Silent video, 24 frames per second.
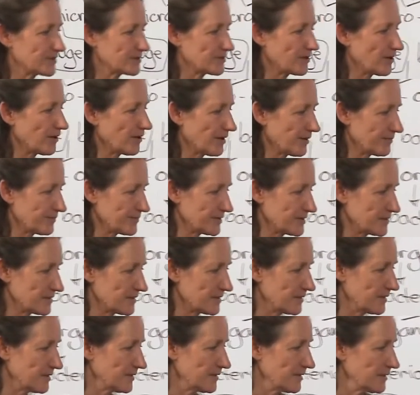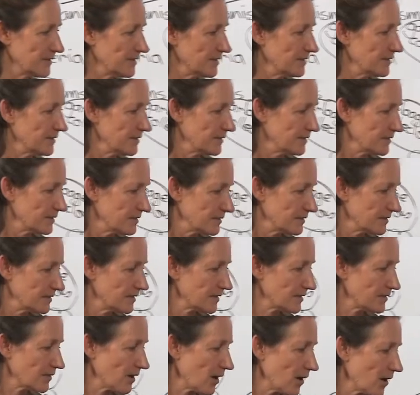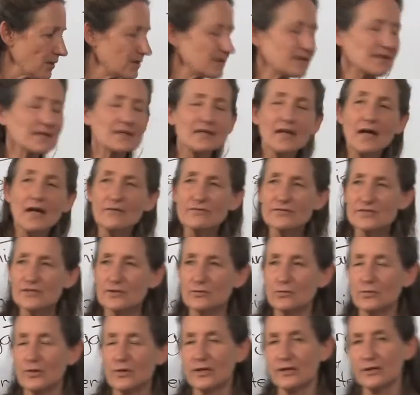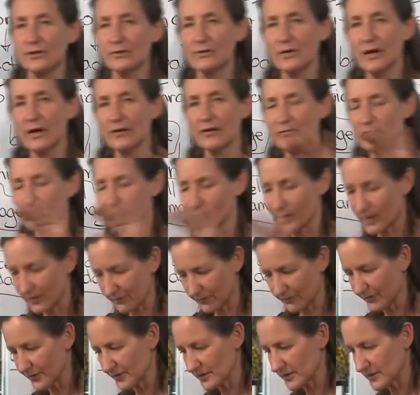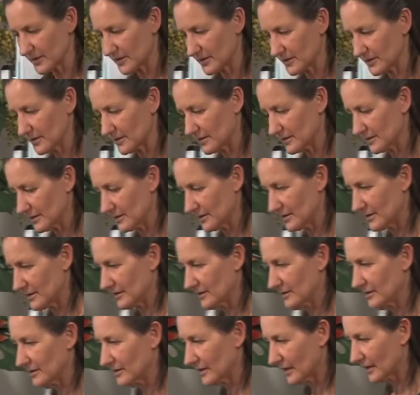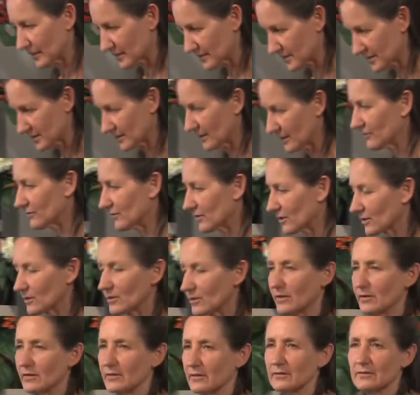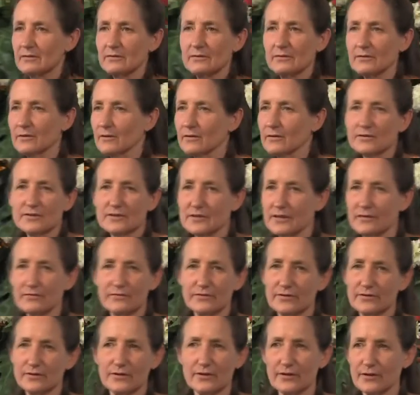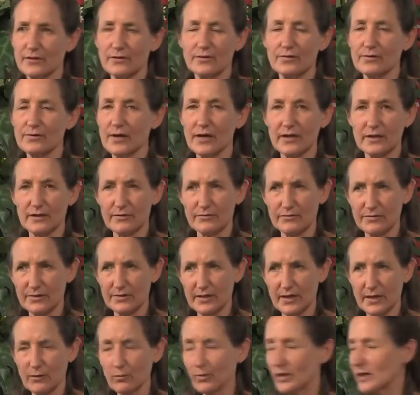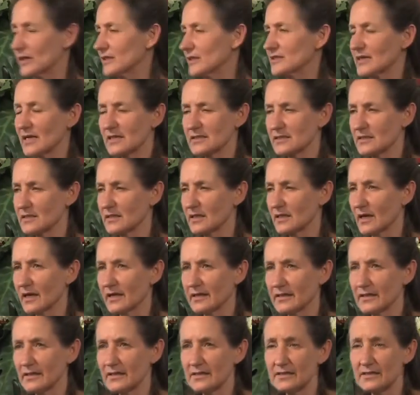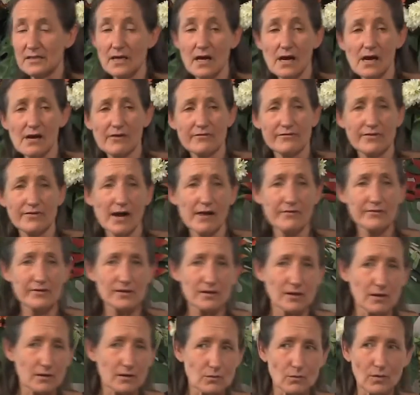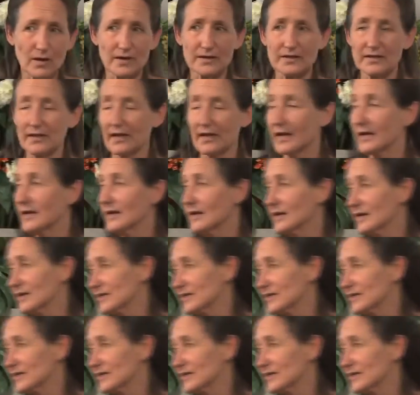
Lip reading: times. The colon loves it when you have breakfast at 7 o'clock or 7:30 or 8 every day. What it doesn't like is 5 o'clock one day,